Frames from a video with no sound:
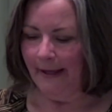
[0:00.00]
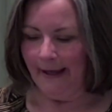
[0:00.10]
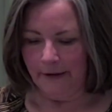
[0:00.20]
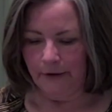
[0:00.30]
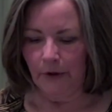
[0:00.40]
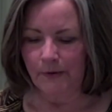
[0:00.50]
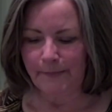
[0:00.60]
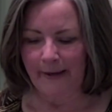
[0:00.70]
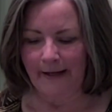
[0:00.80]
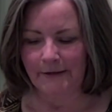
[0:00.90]
and goes
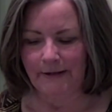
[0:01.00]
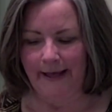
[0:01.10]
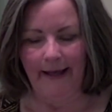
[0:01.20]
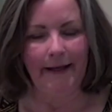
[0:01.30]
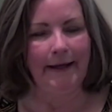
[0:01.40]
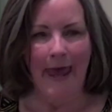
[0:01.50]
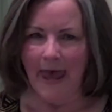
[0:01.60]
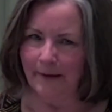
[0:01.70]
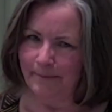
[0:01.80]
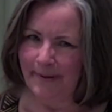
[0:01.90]
back to Kenny
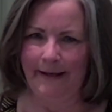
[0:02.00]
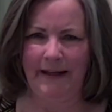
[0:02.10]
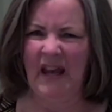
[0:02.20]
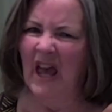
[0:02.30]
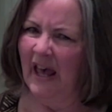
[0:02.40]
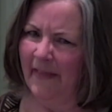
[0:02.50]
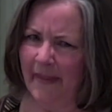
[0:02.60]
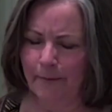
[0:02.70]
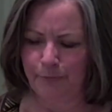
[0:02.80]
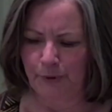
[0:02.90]
and Penny and
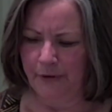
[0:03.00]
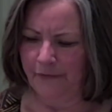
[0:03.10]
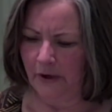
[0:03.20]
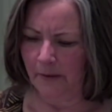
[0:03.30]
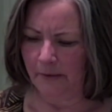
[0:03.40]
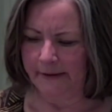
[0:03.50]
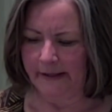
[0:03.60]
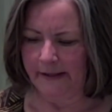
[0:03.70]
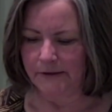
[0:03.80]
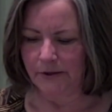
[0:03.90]
that brood of horrible
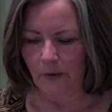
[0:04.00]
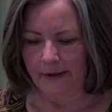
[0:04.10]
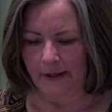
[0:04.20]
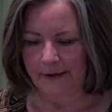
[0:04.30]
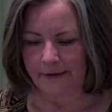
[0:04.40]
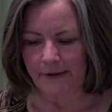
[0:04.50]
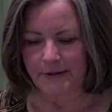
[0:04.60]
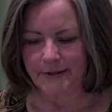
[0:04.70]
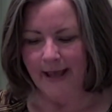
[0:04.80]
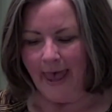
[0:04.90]
kids who are not
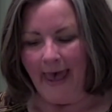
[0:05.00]
hers,